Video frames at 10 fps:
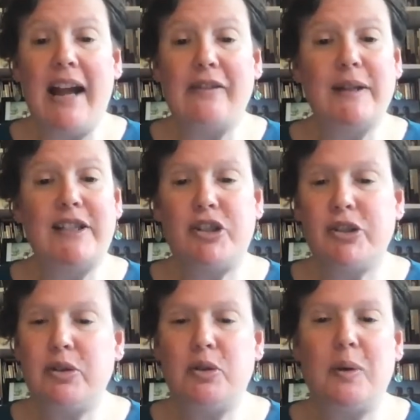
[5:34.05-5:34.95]
every
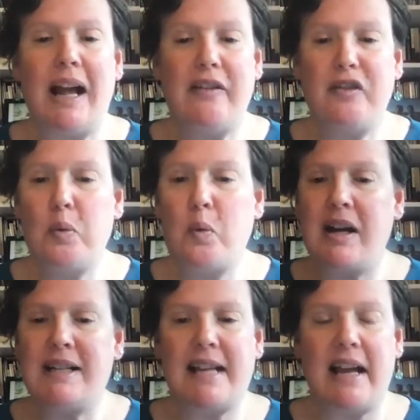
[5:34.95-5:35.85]
Jew who ever
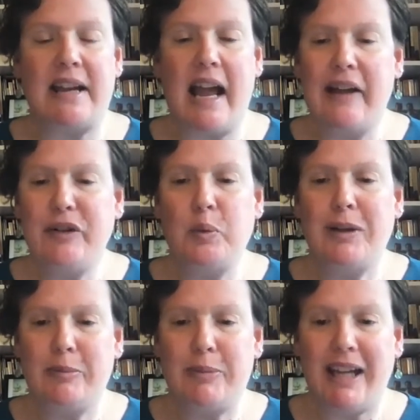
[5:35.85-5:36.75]
was and ever
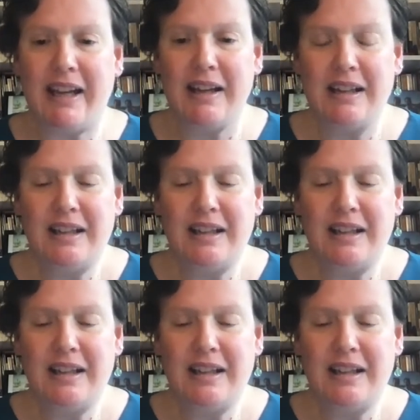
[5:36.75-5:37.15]
will be